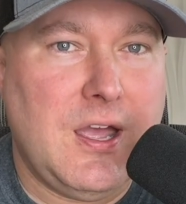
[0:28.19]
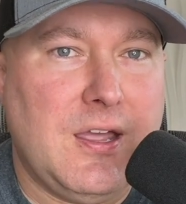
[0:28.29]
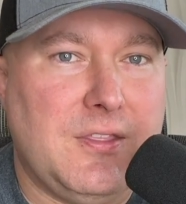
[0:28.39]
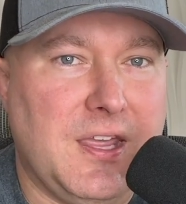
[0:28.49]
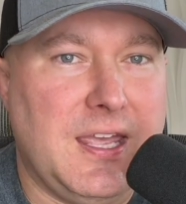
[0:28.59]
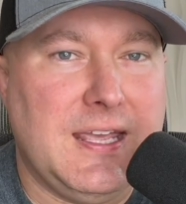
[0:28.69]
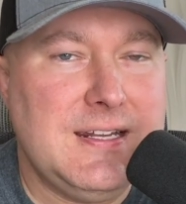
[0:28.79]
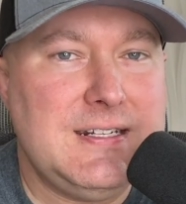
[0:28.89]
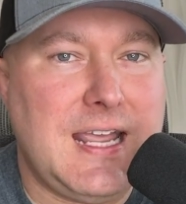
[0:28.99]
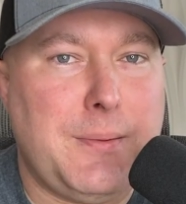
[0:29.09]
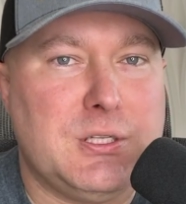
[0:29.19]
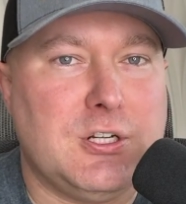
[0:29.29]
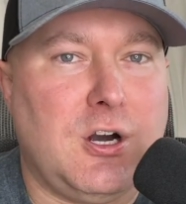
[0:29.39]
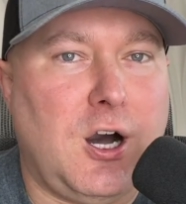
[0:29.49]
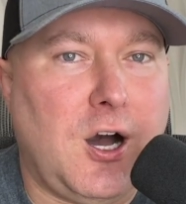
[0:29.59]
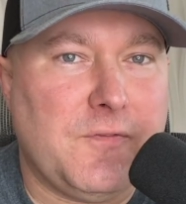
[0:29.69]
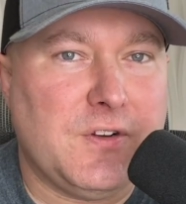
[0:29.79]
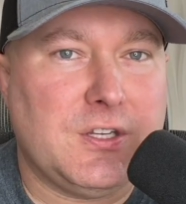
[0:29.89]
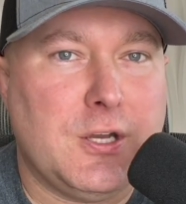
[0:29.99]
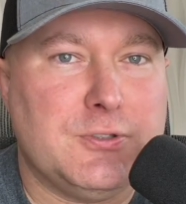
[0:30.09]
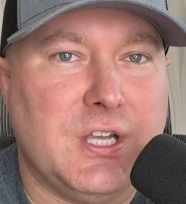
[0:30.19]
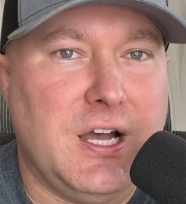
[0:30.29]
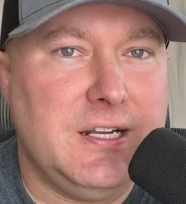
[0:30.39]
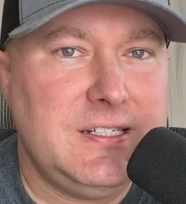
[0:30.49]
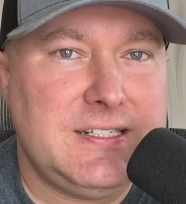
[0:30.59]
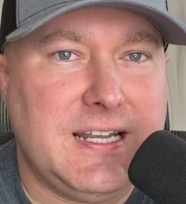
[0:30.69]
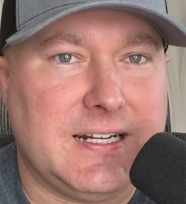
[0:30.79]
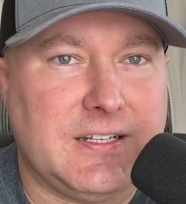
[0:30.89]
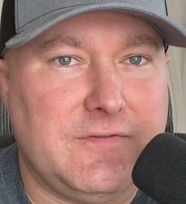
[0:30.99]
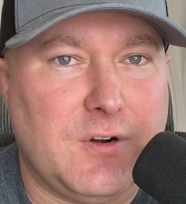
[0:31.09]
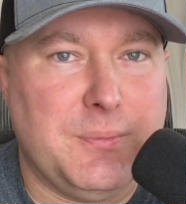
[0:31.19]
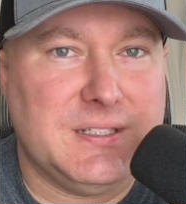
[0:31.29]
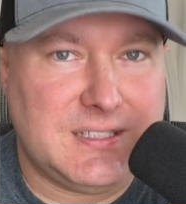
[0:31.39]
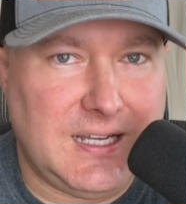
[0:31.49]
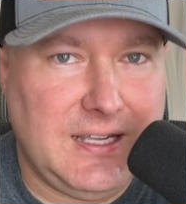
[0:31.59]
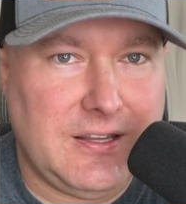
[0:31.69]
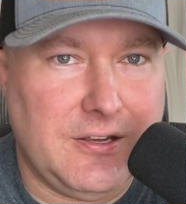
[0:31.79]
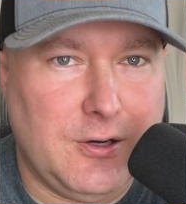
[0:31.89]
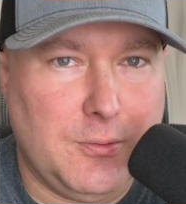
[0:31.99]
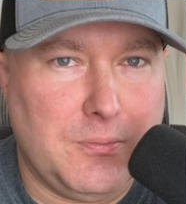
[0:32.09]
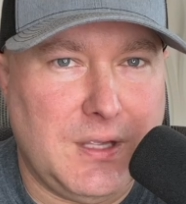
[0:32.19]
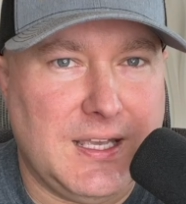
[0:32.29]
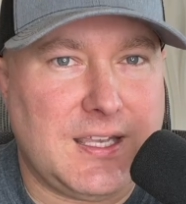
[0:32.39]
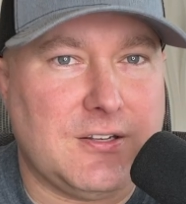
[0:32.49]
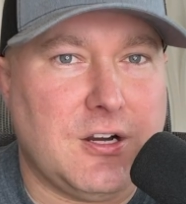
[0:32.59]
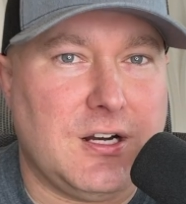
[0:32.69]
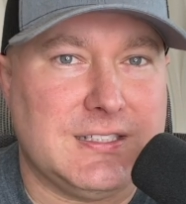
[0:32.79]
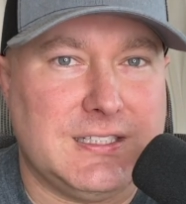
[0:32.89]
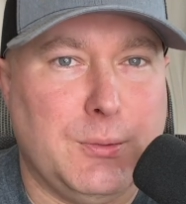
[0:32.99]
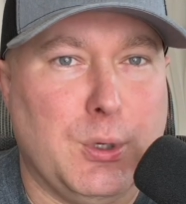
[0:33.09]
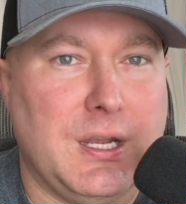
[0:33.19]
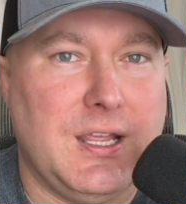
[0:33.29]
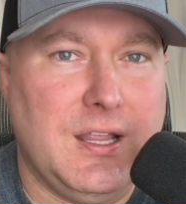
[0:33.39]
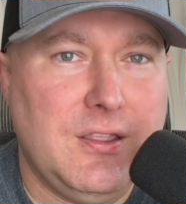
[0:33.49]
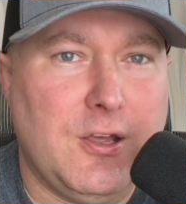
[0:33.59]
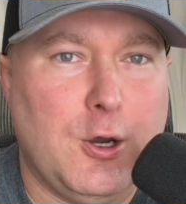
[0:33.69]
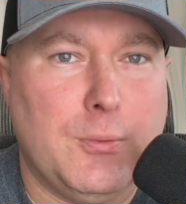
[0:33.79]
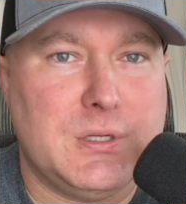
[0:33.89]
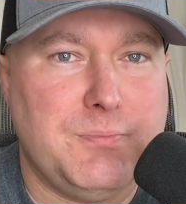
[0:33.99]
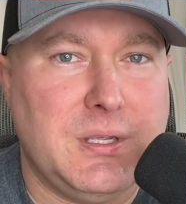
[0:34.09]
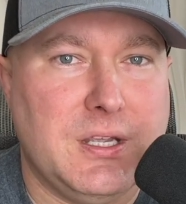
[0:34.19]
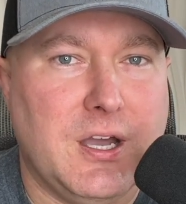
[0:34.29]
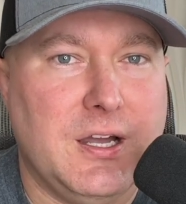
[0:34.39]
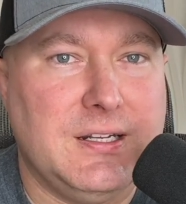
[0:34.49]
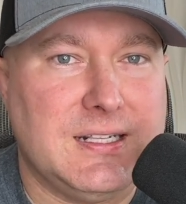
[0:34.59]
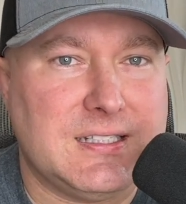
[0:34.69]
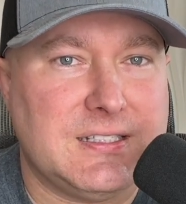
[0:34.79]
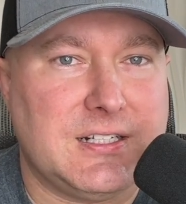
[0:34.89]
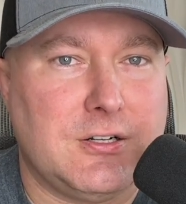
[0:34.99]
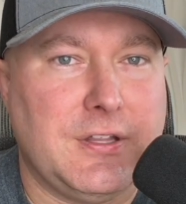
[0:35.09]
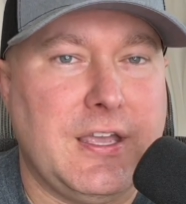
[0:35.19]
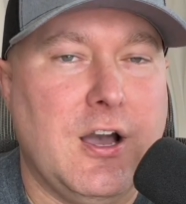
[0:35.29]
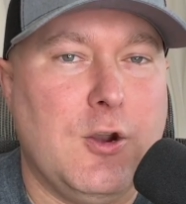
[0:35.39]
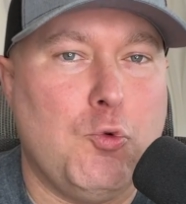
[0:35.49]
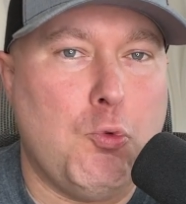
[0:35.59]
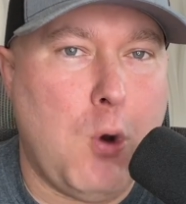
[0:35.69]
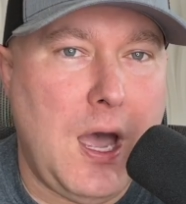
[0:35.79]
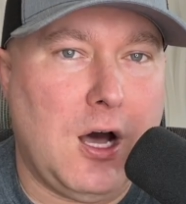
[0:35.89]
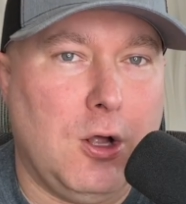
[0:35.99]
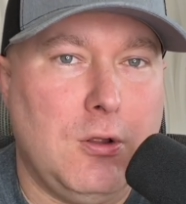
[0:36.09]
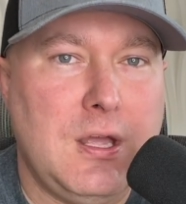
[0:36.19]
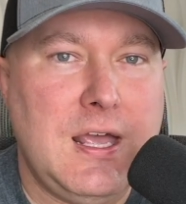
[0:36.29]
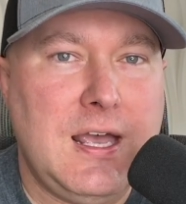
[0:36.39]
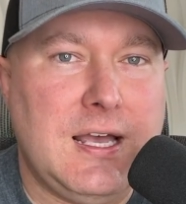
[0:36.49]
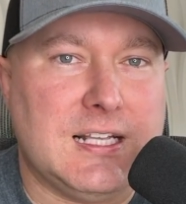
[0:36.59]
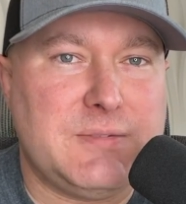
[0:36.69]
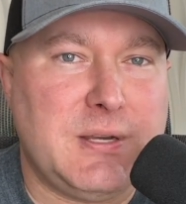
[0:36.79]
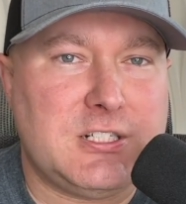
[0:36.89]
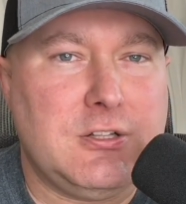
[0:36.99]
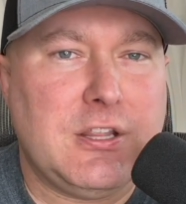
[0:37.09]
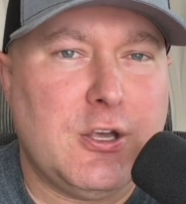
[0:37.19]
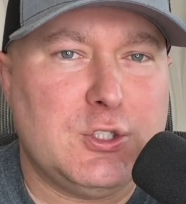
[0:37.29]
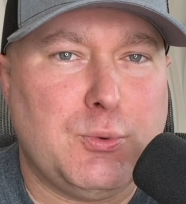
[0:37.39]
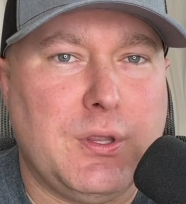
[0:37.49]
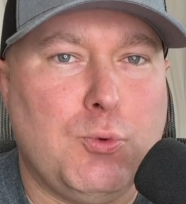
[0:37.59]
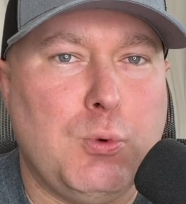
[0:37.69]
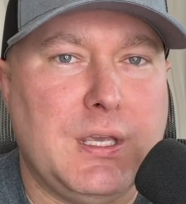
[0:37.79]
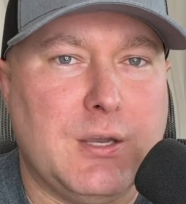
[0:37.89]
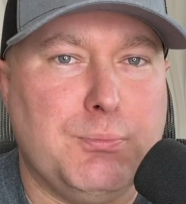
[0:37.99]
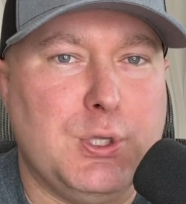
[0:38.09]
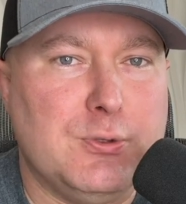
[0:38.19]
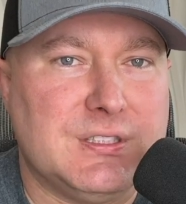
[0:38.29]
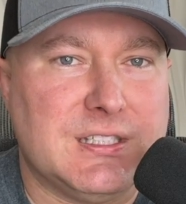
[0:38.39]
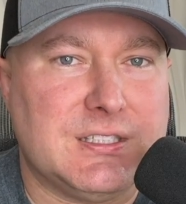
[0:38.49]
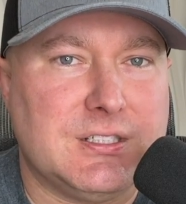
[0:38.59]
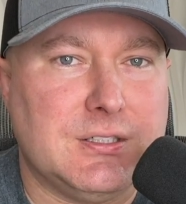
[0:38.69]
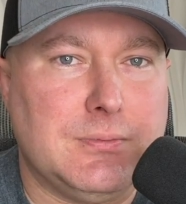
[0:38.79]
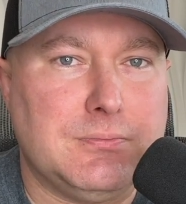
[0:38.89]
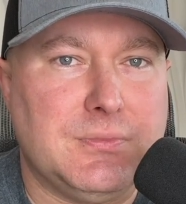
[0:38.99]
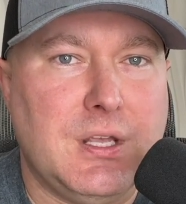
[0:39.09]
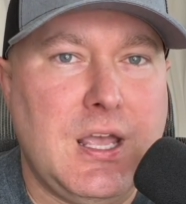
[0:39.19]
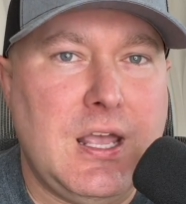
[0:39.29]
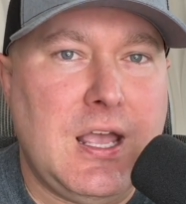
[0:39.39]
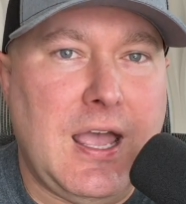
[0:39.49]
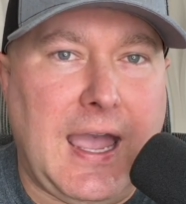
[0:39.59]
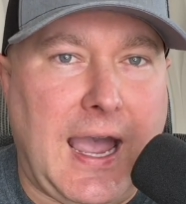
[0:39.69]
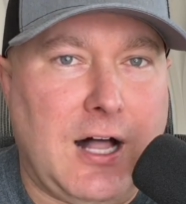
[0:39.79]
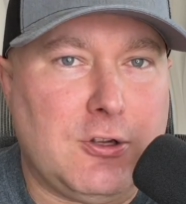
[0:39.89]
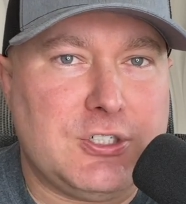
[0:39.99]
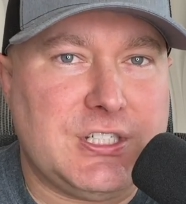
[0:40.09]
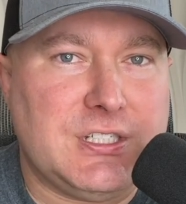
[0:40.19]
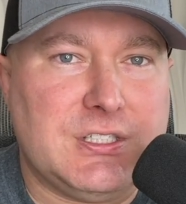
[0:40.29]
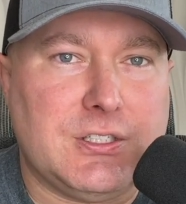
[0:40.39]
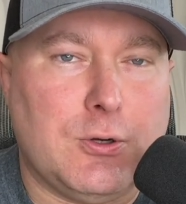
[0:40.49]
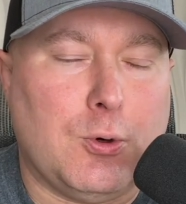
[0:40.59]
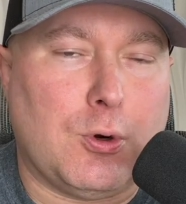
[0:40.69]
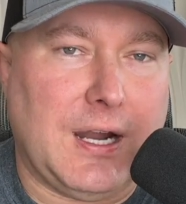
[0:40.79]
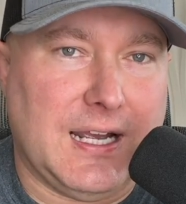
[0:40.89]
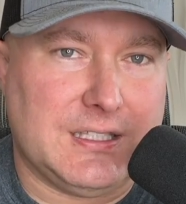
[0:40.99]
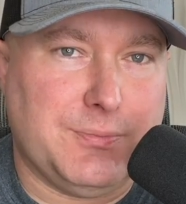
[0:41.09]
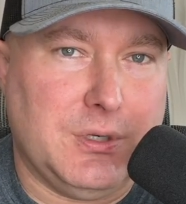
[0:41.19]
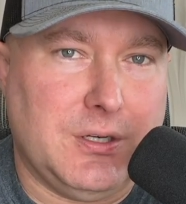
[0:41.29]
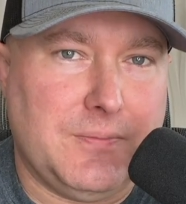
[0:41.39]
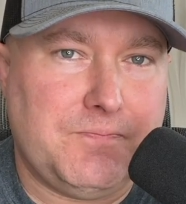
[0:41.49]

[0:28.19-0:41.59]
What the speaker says: The hidden damage often goes undetected from inside the home. It can cause someone in the home to be unnecessarily unwell, especially those with weak immune system, allergies, or asthma.